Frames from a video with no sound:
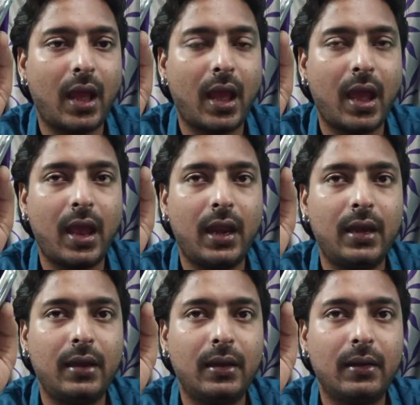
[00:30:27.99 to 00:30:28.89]

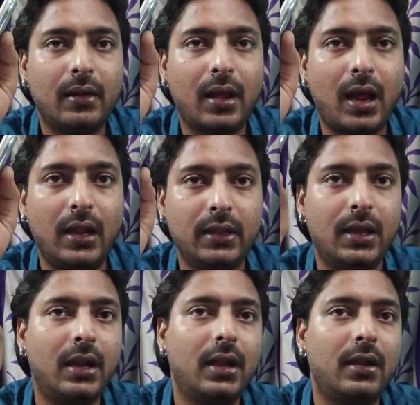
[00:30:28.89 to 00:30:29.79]
and
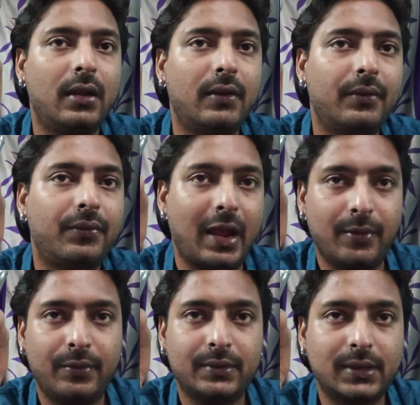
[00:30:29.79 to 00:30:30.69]
under
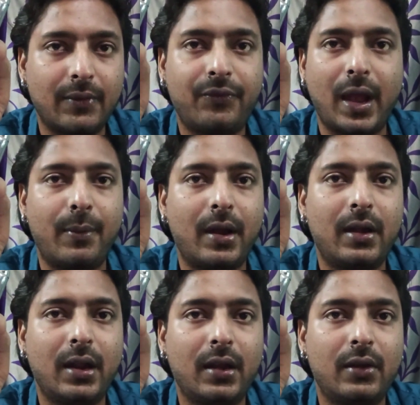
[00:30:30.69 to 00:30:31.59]
five sub
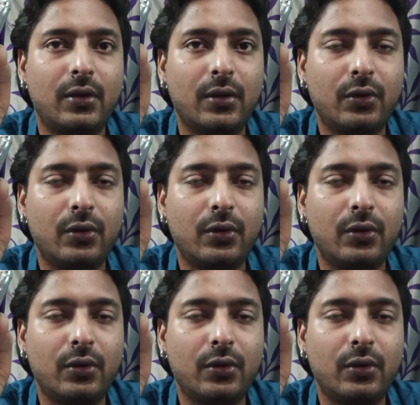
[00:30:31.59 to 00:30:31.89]
500